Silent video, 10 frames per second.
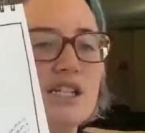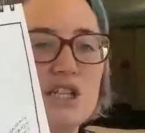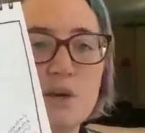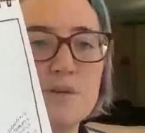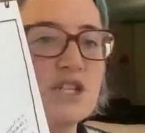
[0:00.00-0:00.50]

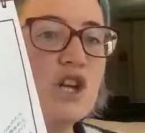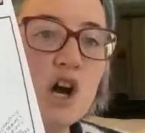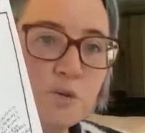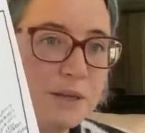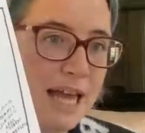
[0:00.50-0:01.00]
There was
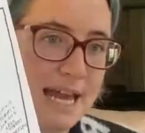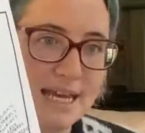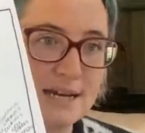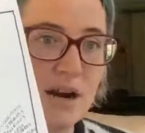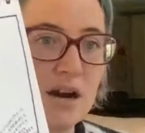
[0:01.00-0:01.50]
no play
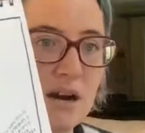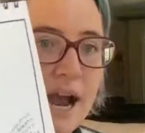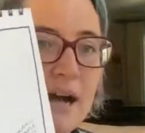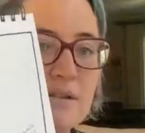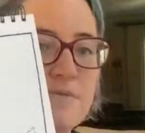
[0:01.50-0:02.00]
in her
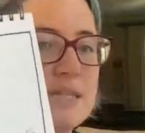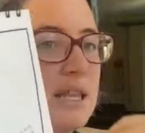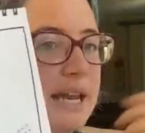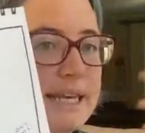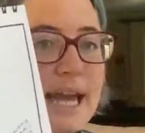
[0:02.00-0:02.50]
house. It was a
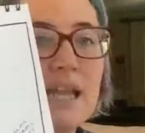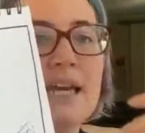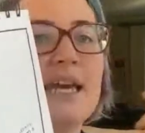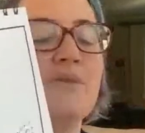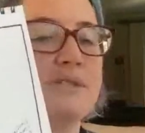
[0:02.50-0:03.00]
lot of
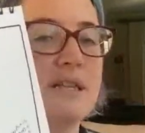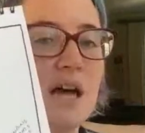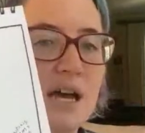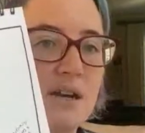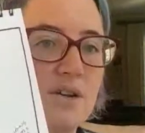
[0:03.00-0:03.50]
yelling. It was a
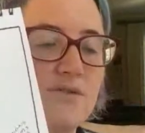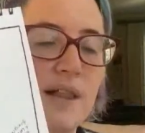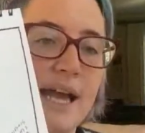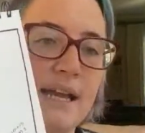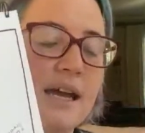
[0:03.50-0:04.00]
lot of
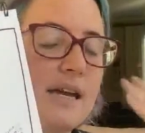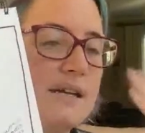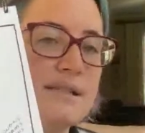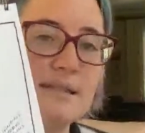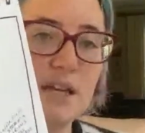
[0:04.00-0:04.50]
like,
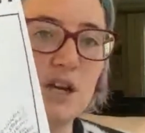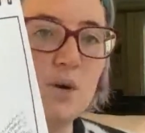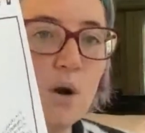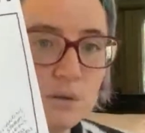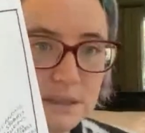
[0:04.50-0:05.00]
you
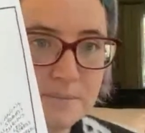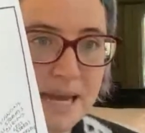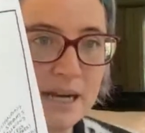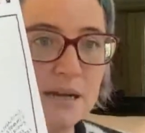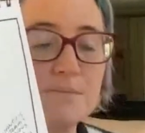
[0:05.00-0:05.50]
know,
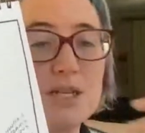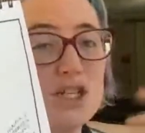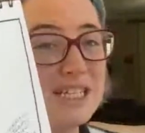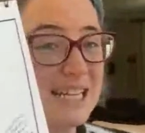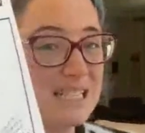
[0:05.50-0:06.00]
ultimatums.
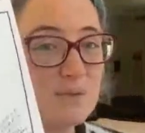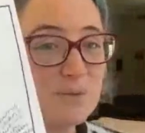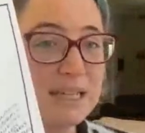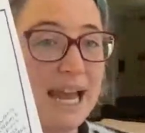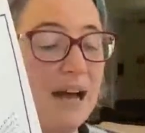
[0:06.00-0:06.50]
She doesn't
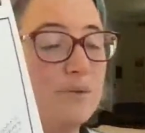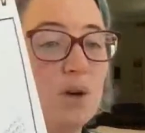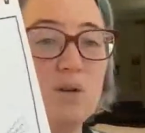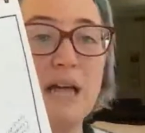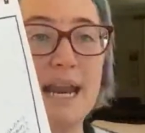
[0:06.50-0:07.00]
really have a
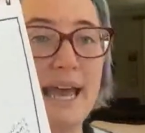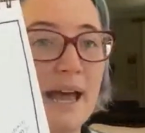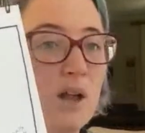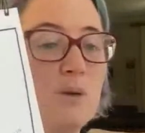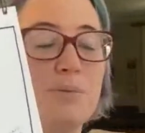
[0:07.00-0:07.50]
whole lot of
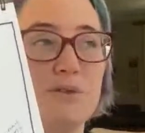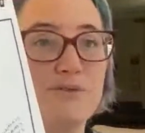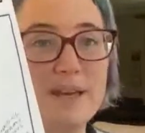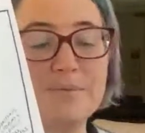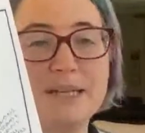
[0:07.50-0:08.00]
help or
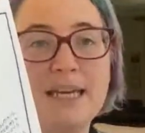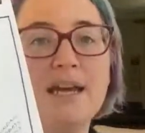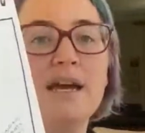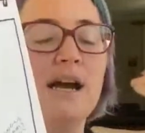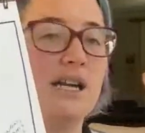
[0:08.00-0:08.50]
family.
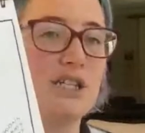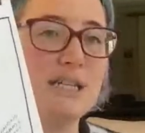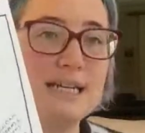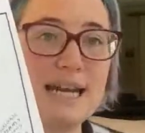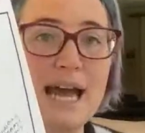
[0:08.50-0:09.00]
She
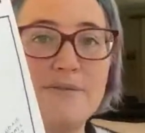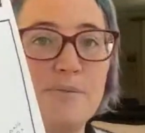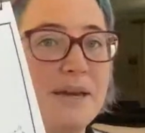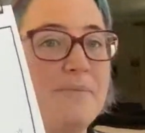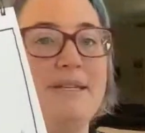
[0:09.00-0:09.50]
didn't have a
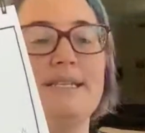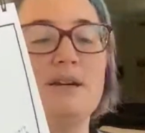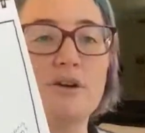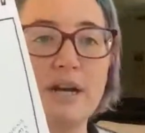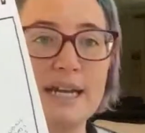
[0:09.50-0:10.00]
babysitter
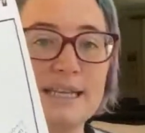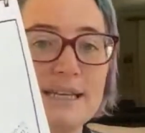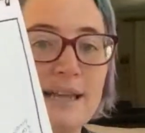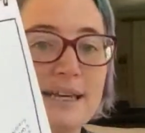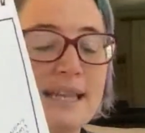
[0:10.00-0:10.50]
or anything
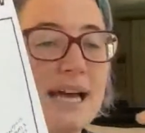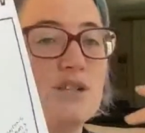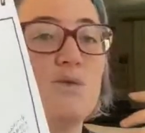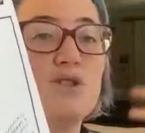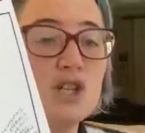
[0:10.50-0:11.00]
like that.
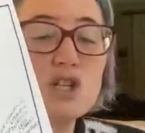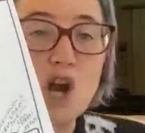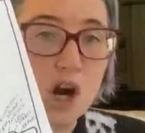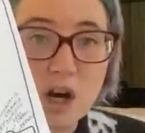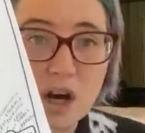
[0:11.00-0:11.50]
So it was just
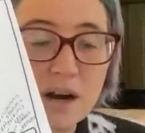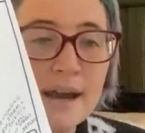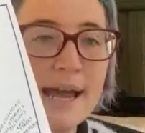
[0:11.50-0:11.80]
her.